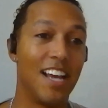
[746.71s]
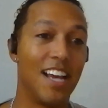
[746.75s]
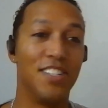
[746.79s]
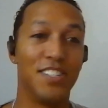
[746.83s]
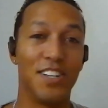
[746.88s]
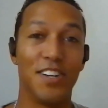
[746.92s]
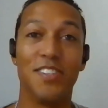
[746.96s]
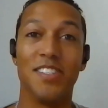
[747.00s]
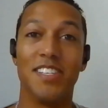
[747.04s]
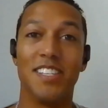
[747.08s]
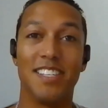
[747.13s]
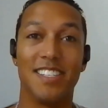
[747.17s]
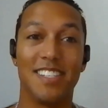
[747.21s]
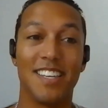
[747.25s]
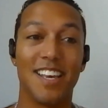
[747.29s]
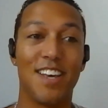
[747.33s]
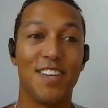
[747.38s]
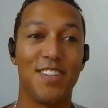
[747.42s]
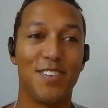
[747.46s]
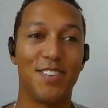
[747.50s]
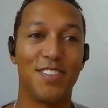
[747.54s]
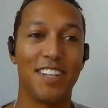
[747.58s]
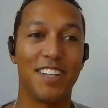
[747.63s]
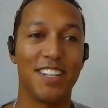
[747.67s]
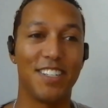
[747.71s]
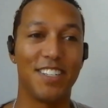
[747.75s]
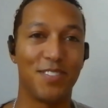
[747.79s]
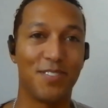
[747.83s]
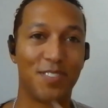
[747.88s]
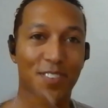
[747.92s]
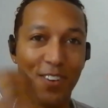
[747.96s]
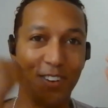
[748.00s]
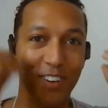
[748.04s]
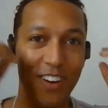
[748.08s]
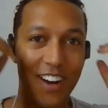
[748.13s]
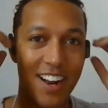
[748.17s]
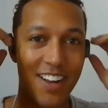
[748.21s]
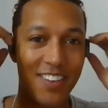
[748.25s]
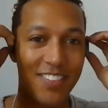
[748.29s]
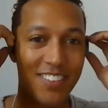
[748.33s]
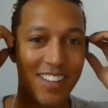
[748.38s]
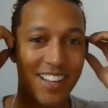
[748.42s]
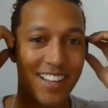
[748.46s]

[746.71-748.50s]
I chose the sales rotation program,